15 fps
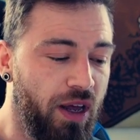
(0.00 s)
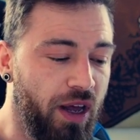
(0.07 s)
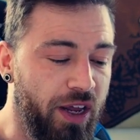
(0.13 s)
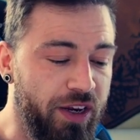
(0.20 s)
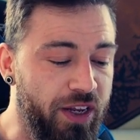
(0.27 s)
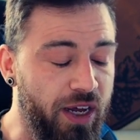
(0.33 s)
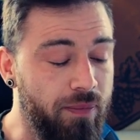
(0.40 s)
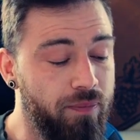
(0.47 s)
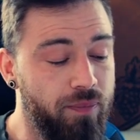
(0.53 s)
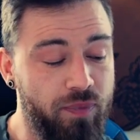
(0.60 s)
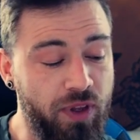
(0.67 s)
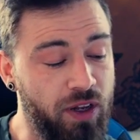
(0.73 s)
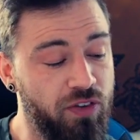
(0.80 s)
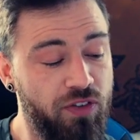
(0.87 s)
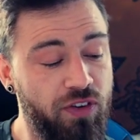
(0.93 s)
And yeah,
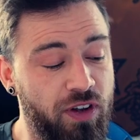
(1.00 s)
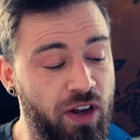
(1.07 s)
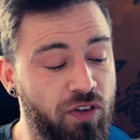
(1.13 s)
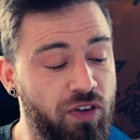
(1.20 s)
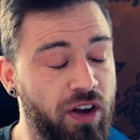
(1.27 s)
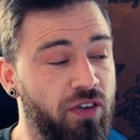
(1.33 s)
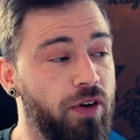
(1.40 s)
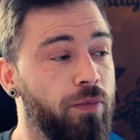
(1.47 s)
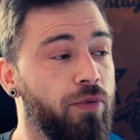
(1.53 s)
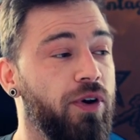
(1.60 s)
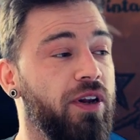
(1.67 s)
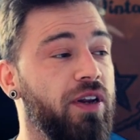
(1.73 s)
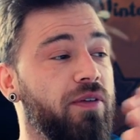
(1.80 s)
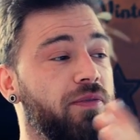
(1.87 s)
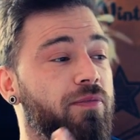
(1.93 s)
that's actually
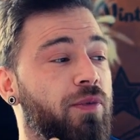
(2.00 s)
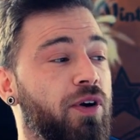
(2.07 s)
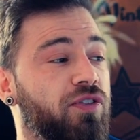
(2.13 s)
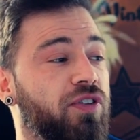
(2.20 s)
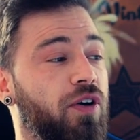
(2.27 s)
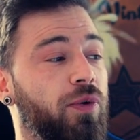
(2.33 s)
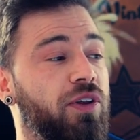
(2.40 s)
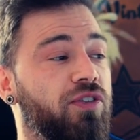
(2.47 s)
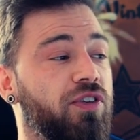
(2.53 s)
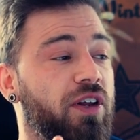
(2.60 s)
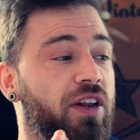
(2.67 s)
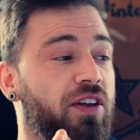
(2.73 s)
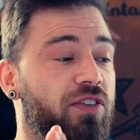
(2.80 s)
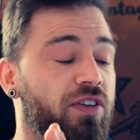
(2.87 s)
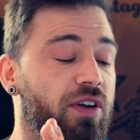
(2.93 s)
pretty much how easy
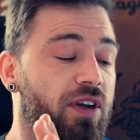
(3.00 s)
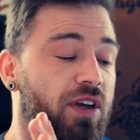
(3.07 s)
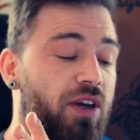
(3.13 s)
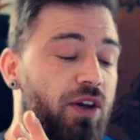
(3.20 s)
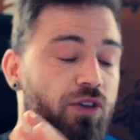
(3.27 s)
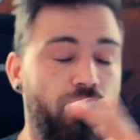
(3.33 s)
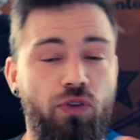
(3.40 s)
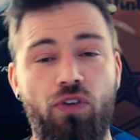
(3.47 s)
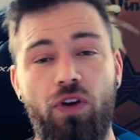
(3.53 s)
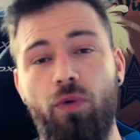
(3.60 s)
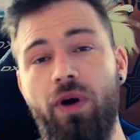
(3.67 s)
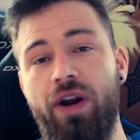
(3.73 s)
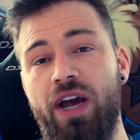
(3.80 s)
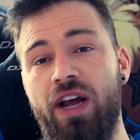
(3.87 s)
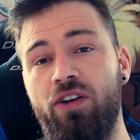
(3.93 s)
it is. Usually
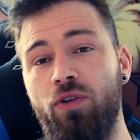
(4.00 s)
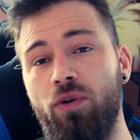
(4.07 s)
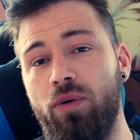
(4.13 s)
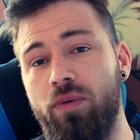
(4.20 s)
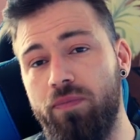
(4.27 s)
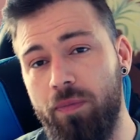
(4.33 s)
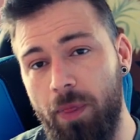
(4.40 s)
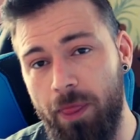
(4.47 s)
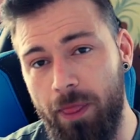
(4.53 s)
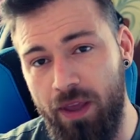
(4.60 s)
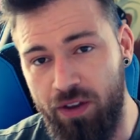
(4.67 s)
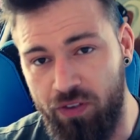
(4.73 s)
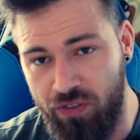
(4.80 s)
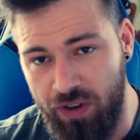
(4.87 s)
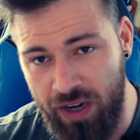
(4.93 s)
what I do
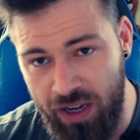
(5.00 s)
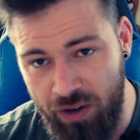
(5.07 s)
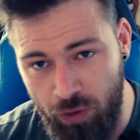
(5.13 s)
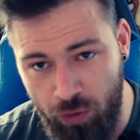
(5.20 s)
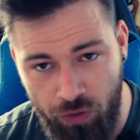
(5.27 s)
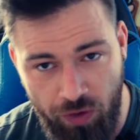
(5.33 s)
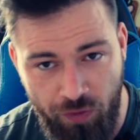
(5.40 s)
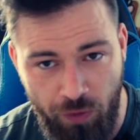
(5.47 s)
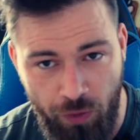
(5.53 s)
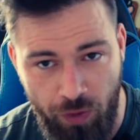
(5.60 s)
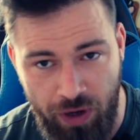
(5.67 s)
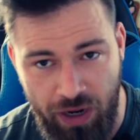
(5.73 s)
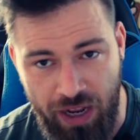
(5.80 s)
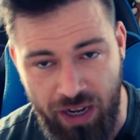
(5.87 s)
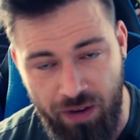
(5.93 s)
is that I use it
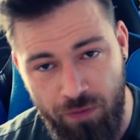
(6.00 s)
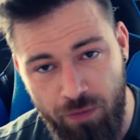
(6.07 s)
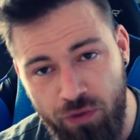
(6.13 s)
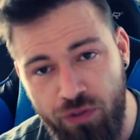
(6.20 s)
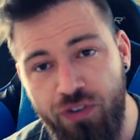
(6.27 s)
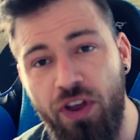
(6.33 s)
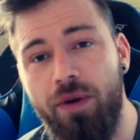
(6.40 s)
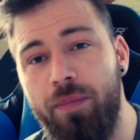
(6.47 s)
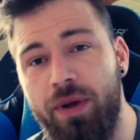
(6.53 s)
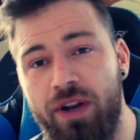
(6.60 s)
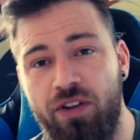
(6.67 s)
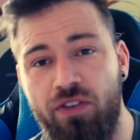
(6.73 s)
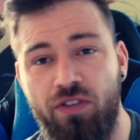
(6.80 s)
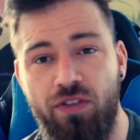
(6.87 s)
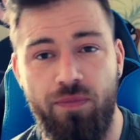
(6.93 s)
for like 10
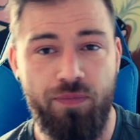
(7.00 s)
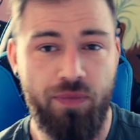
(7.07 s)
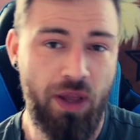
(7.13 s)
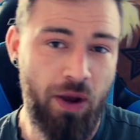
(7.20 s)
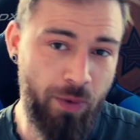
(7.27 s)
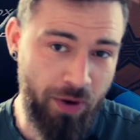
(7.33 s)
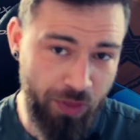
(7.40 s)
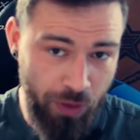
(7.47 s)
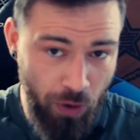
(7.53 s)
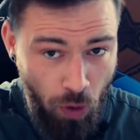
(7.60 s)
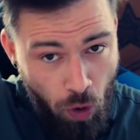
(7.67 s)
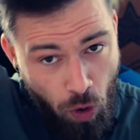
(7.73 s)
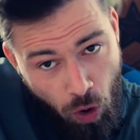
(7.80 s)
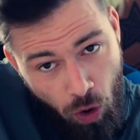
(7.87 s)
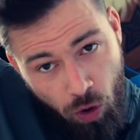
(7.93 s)
minutes around the
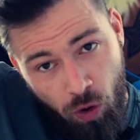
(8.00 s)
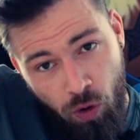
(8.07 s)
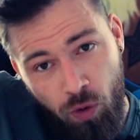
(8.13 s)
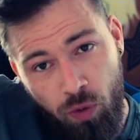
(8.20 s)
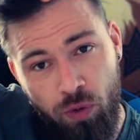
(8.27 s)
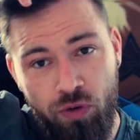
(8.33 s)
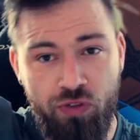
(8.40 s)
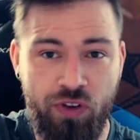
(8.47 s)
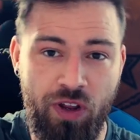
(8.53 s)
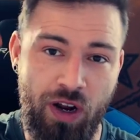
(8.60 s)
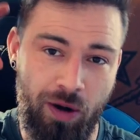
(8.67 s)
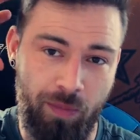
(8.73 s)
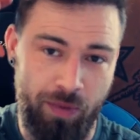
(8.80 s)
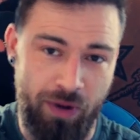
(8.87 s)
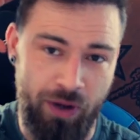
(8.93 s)
whole
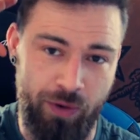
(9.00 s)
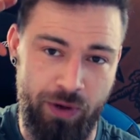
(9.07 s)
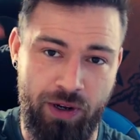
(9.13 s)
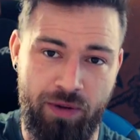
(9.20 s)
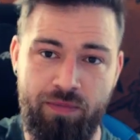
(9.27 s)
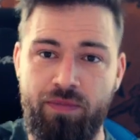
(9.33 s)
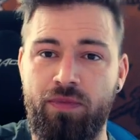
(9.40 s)
scalp area.